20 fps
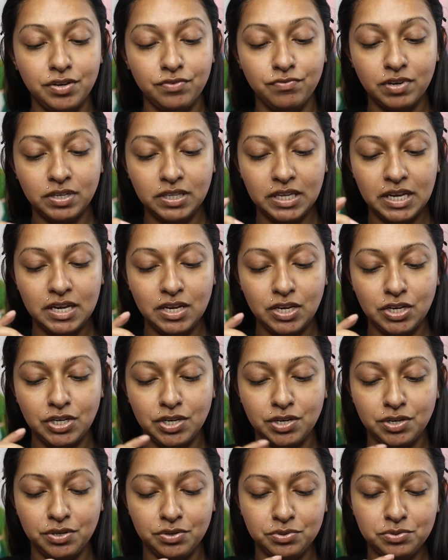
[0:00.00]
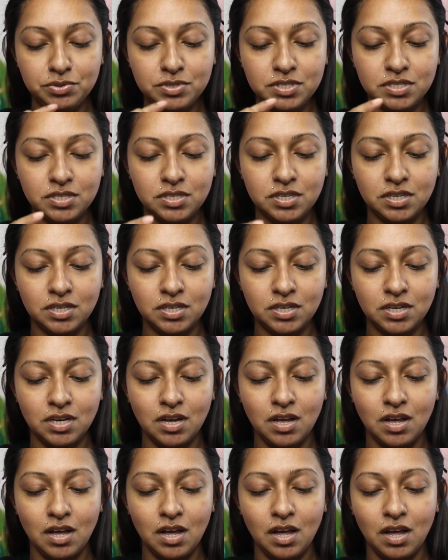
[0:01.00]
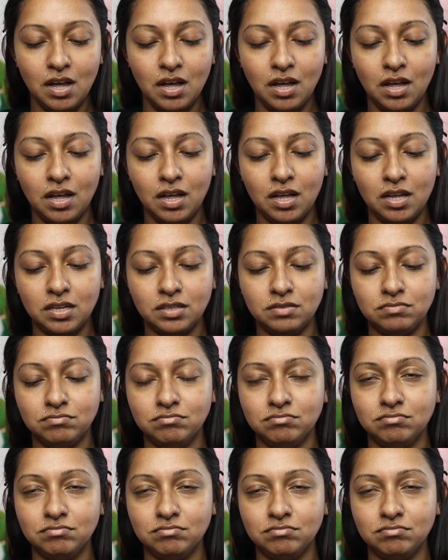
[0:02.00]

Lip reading: really used I